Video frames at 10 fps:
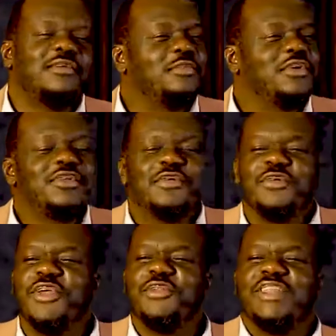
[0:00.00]
well, you
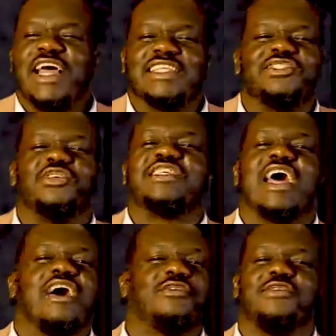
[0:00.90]
know, you know that's just
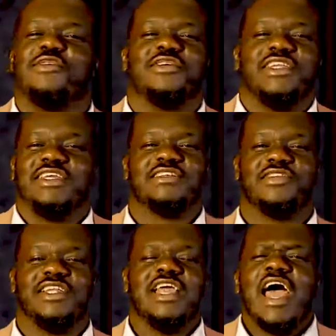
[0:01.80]
how the Lord is
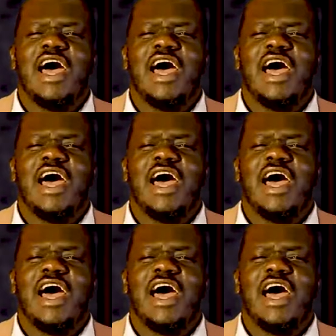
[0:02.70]
really.